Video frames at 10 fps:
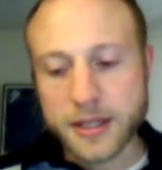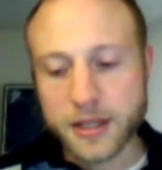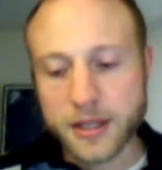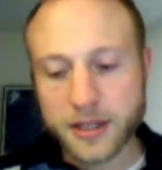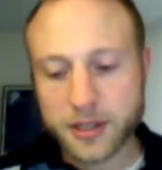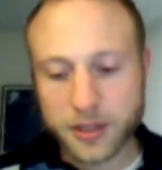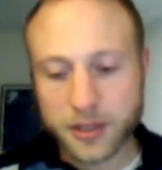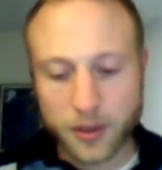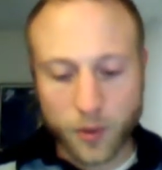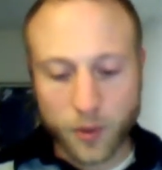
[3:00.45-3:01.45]

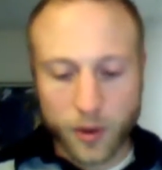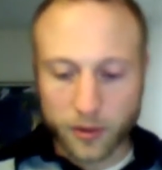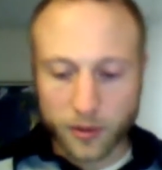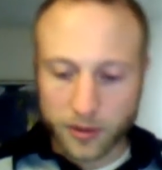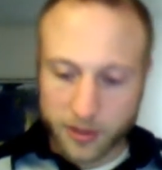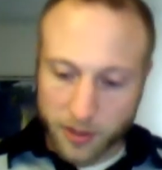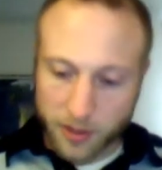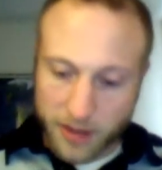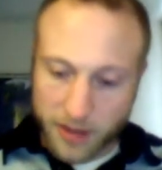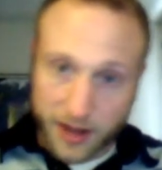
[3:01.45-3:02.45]
this will
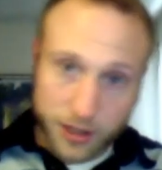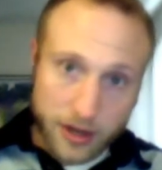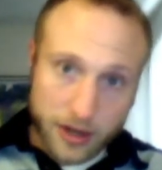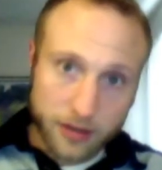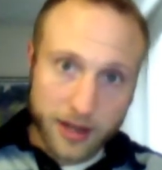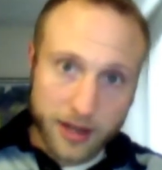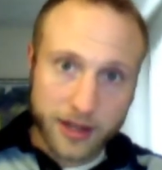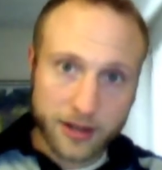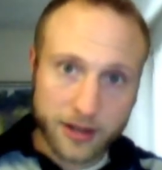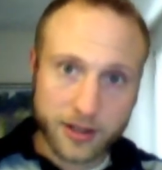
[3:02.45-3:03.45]
start making its trek to the
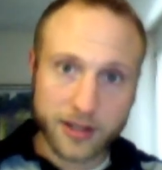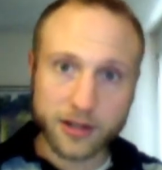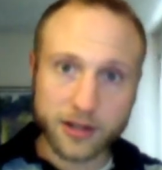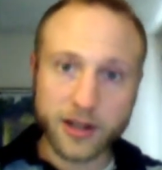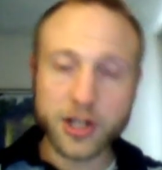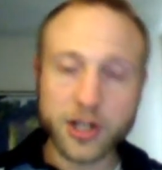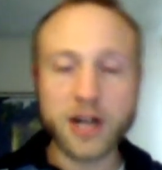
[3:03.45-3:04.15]
eighth house, again, starting in